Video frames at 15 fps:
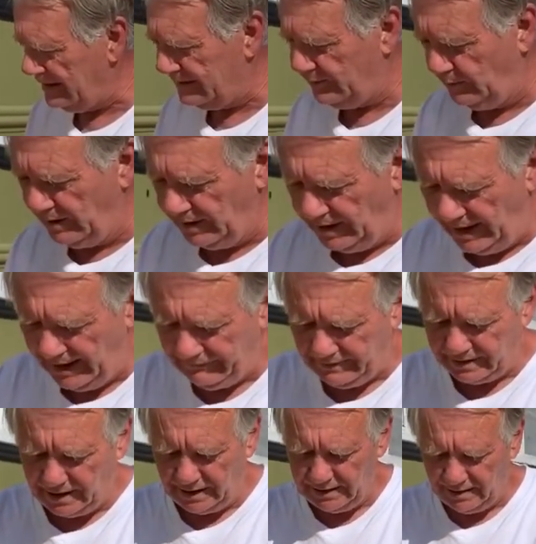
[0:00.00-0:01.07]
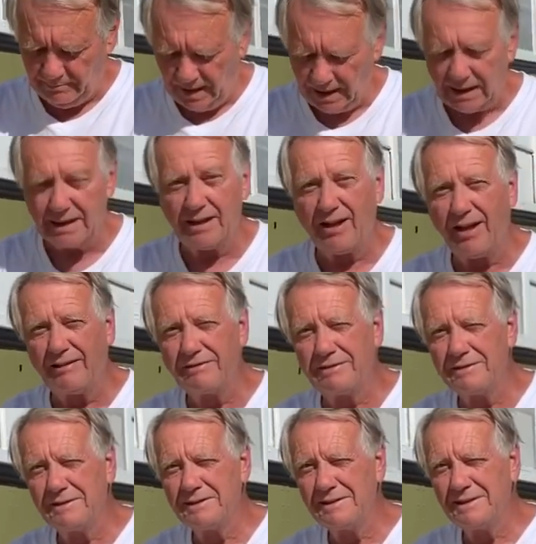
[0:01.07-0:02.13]
We're going to have to cut the bucket off.
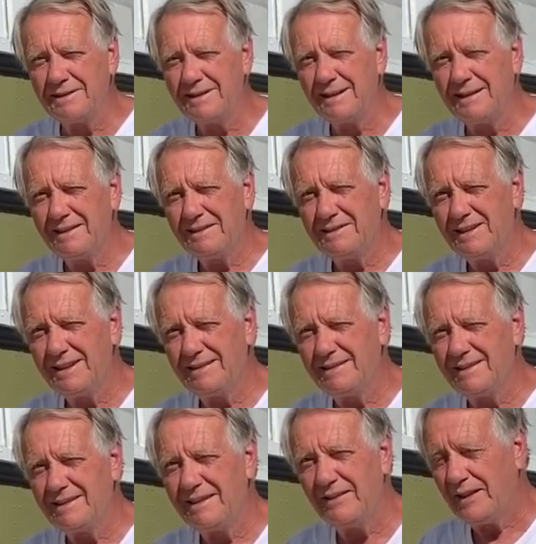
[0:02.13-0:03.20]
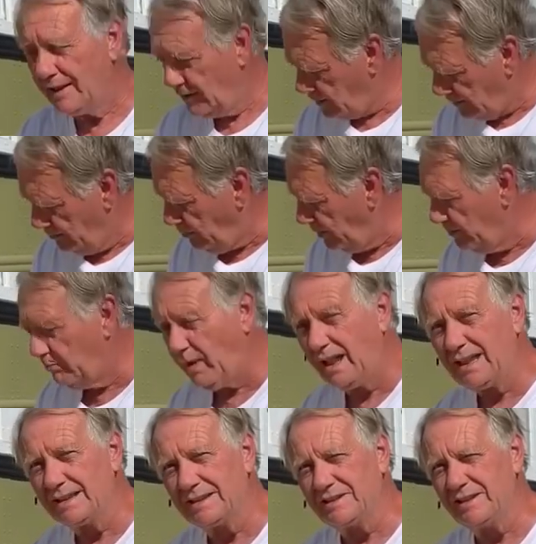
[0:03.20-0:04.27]
That's true. Then you can put
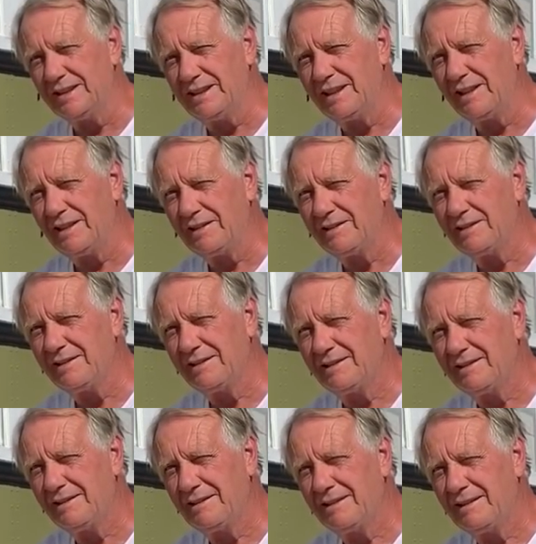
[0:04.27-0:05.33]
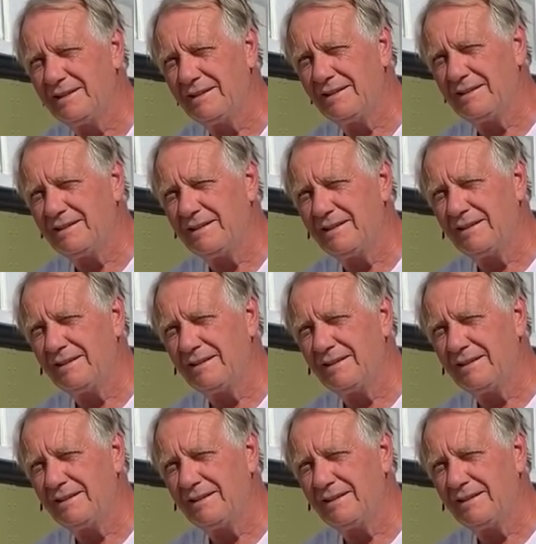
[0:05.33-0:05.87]
buckets in there. And the store stuff.